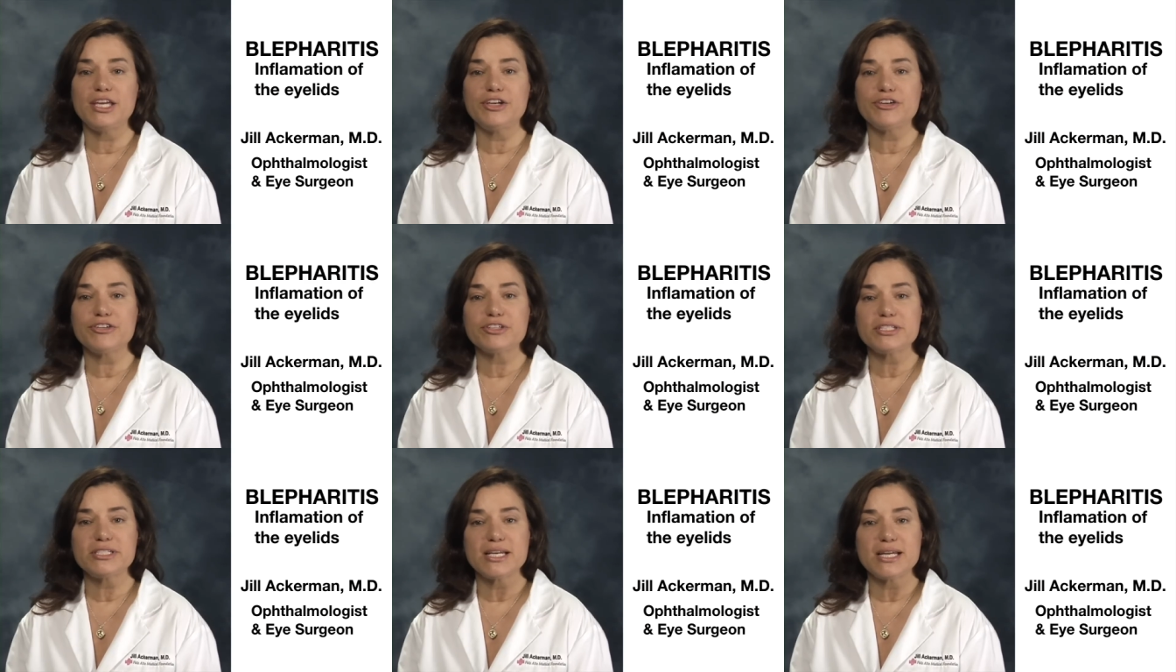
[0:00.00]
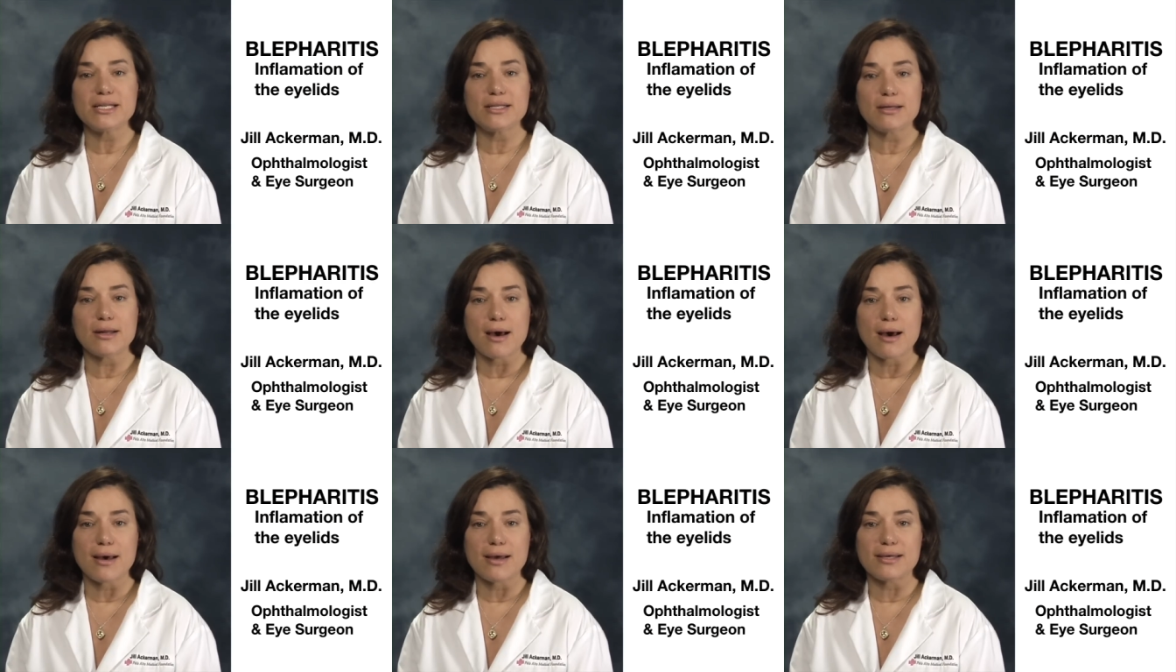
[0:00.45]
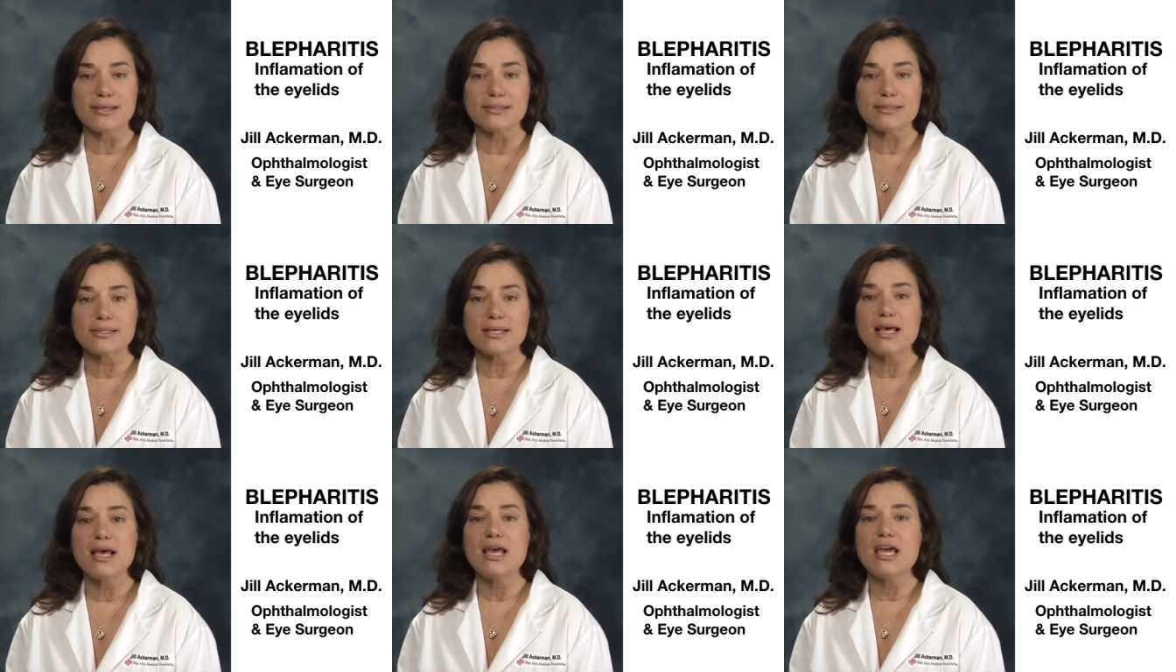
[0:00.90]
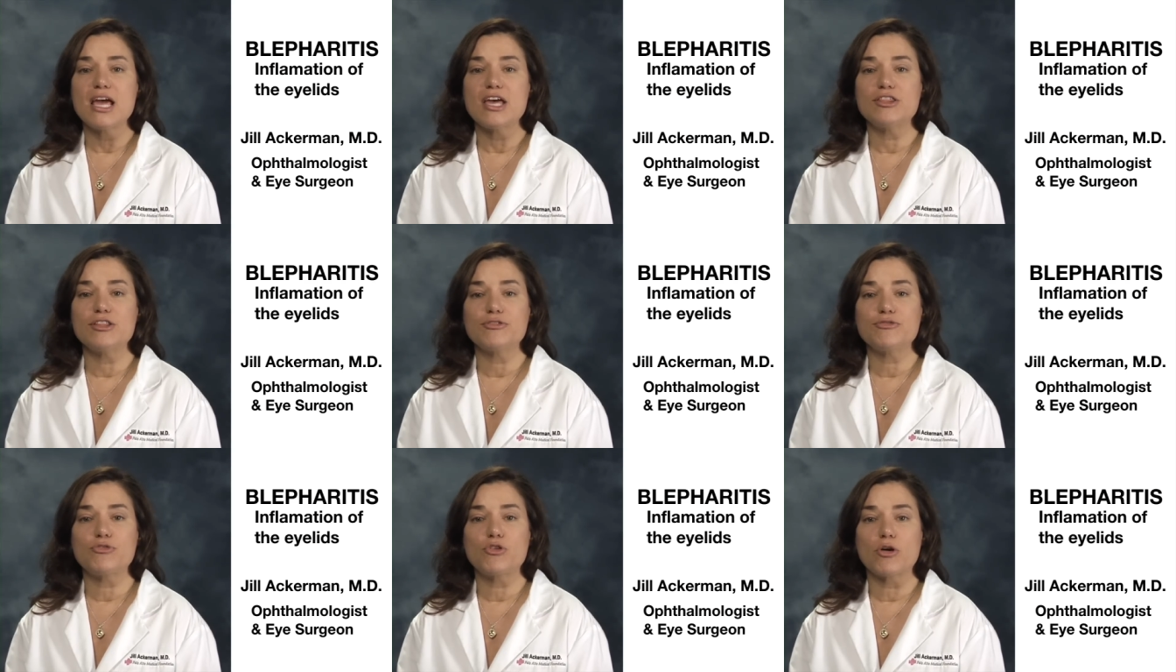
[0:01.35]
irritated eyes
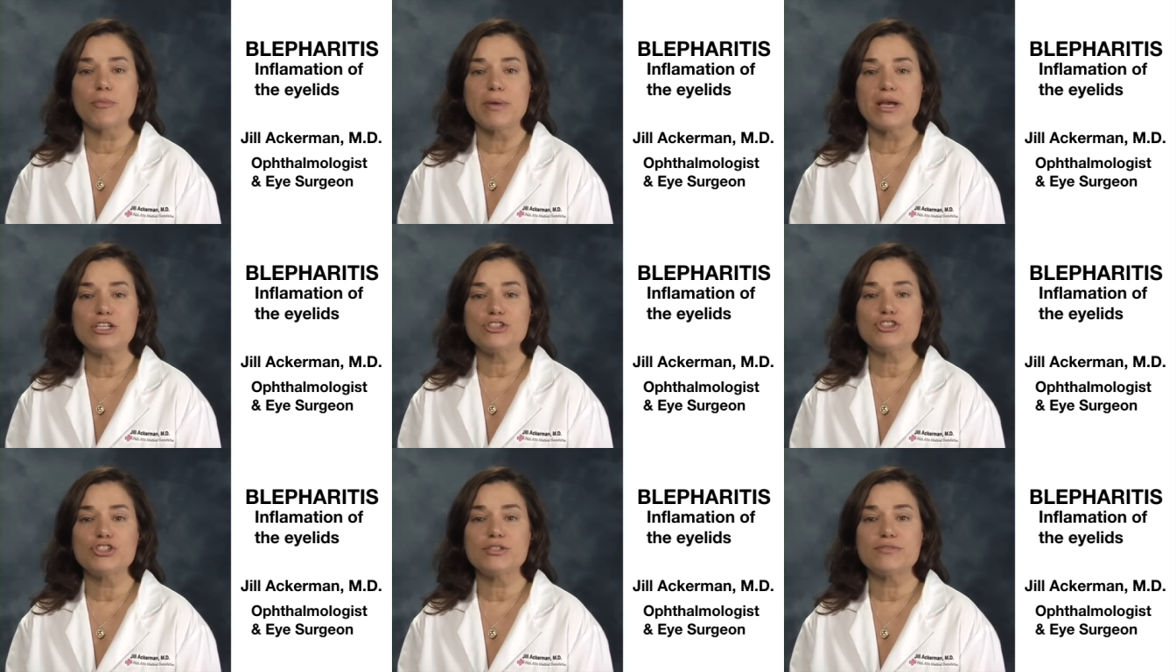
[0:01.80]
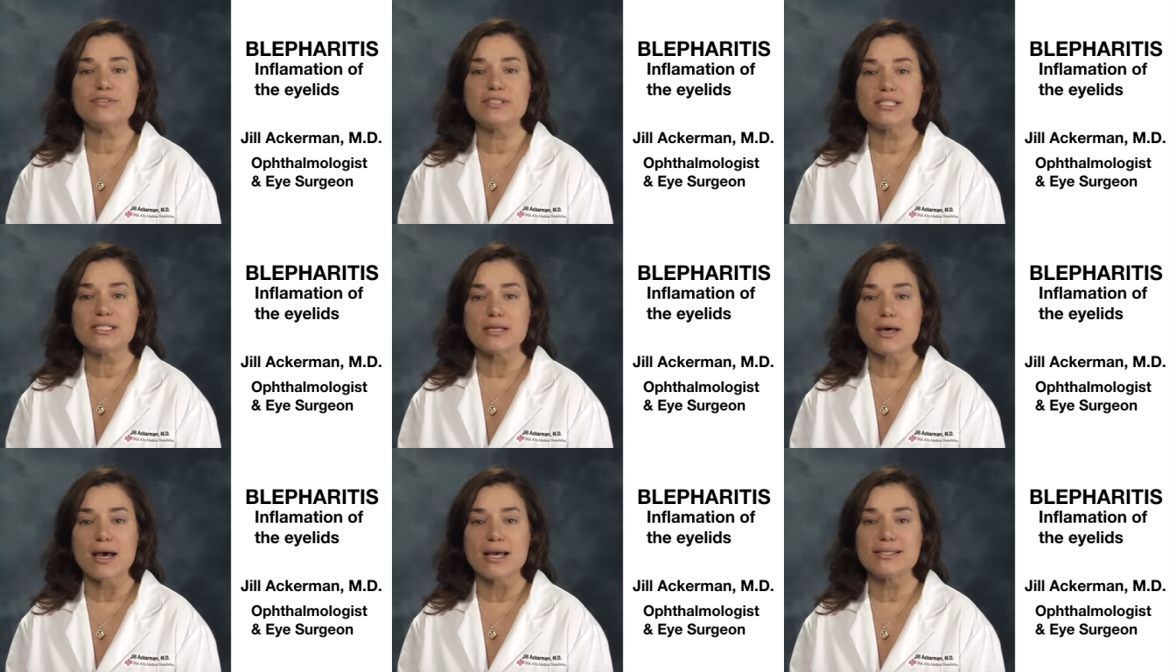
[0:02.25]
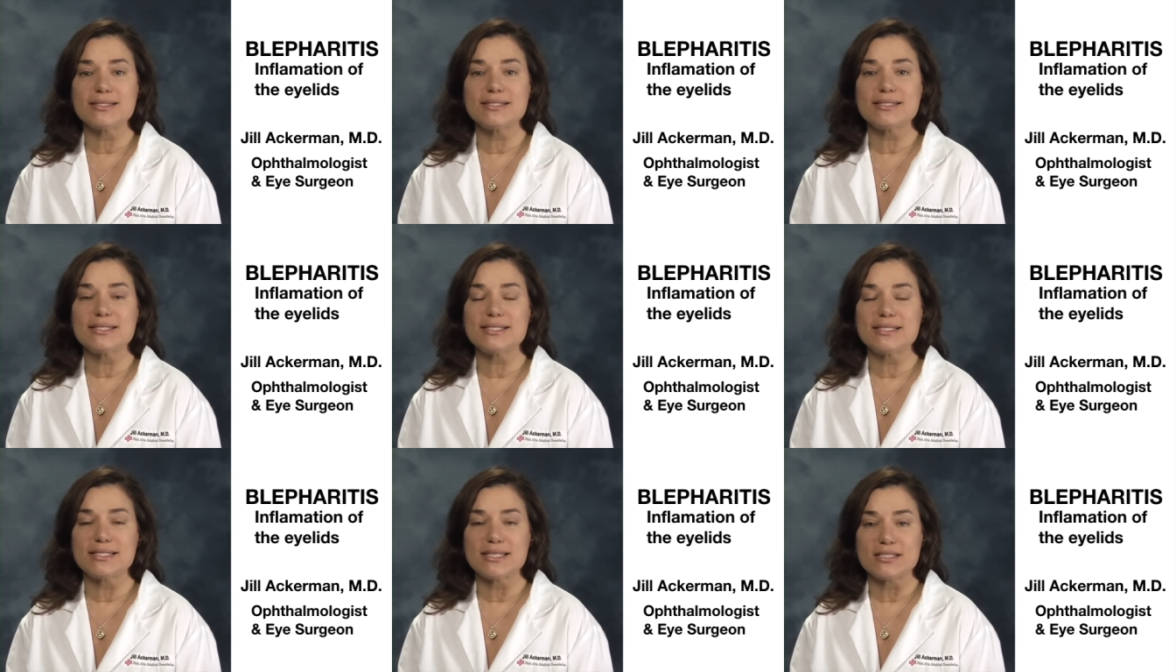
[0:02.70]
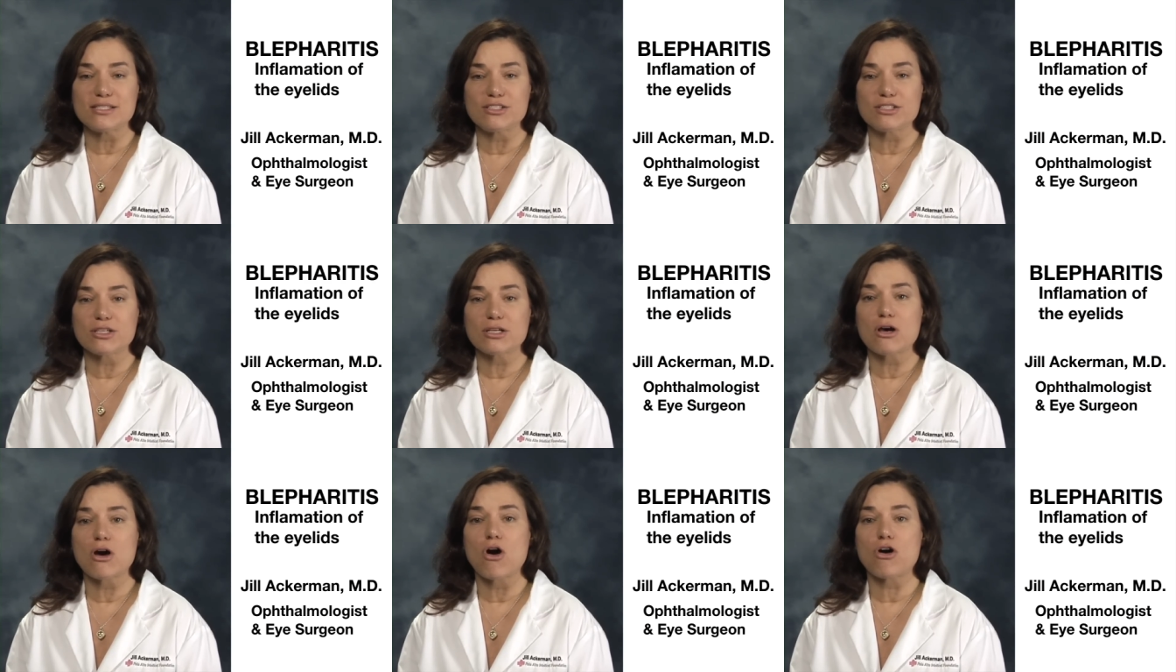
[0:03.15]
and the formation of styes and
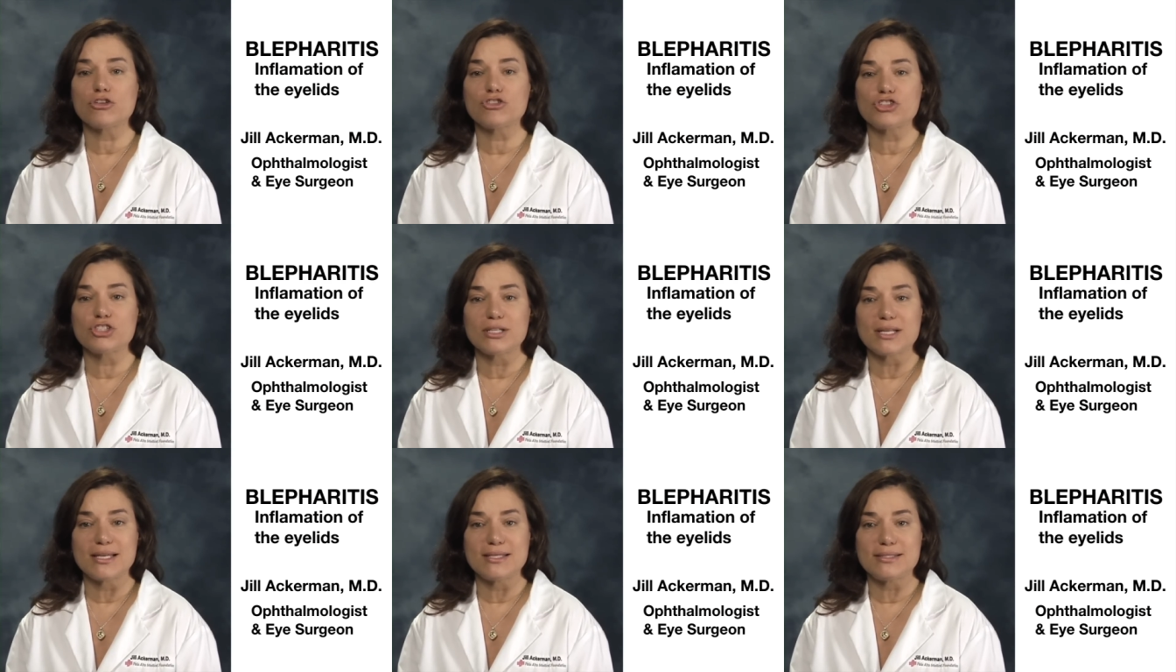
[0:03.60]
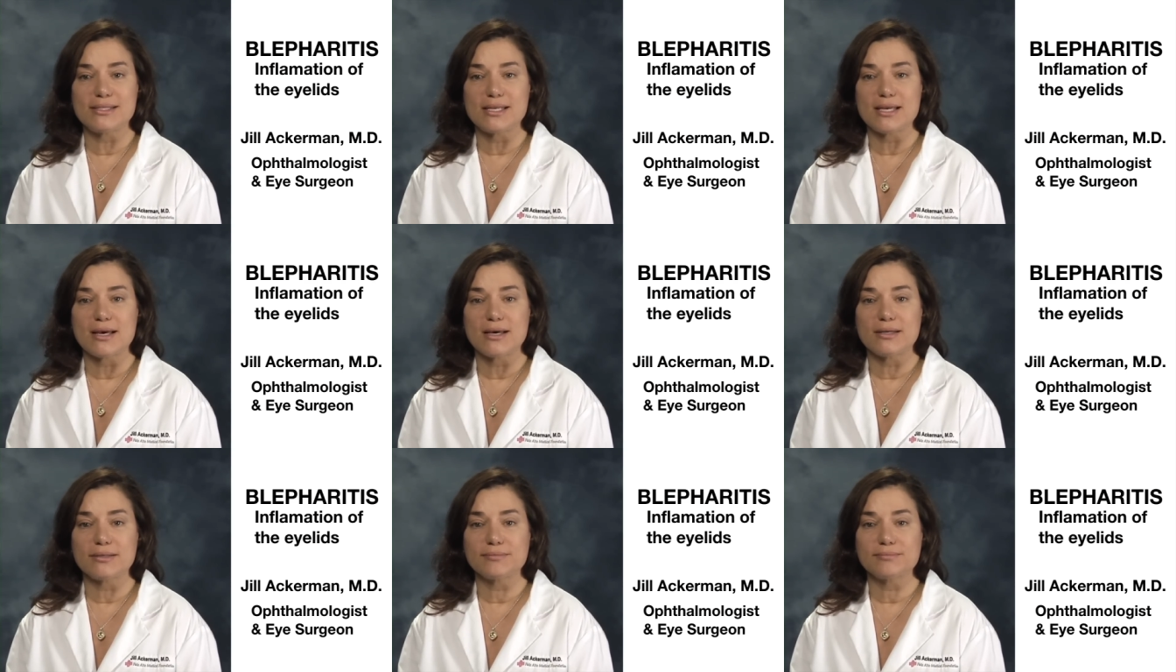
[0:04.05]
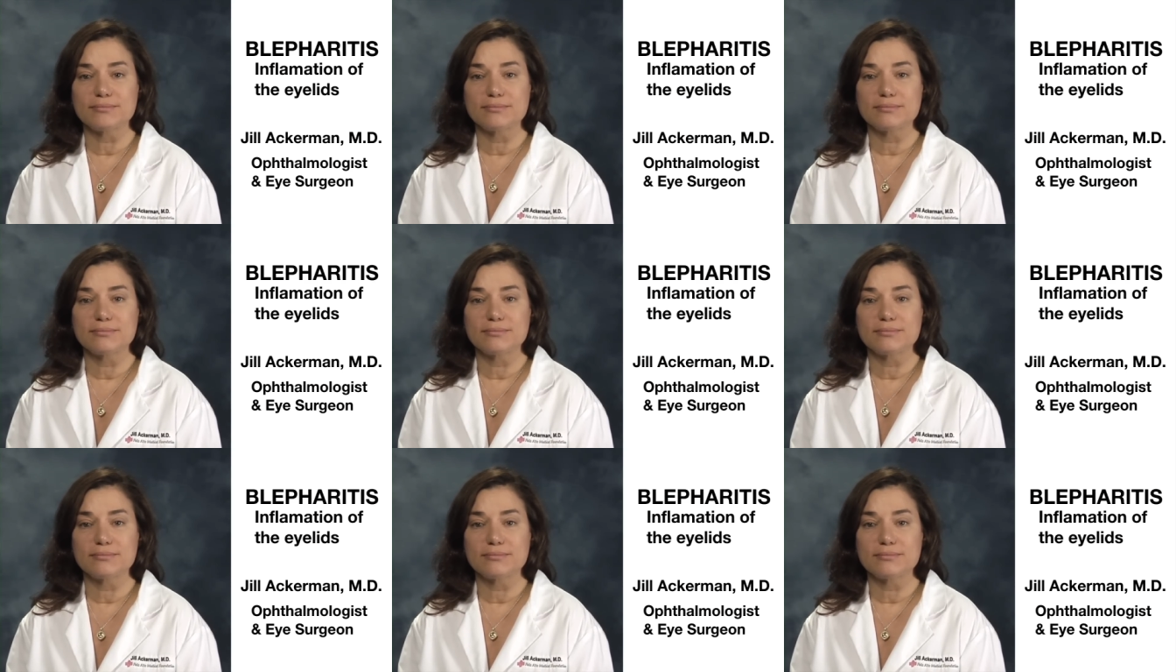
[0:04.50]
cysts called chalazion.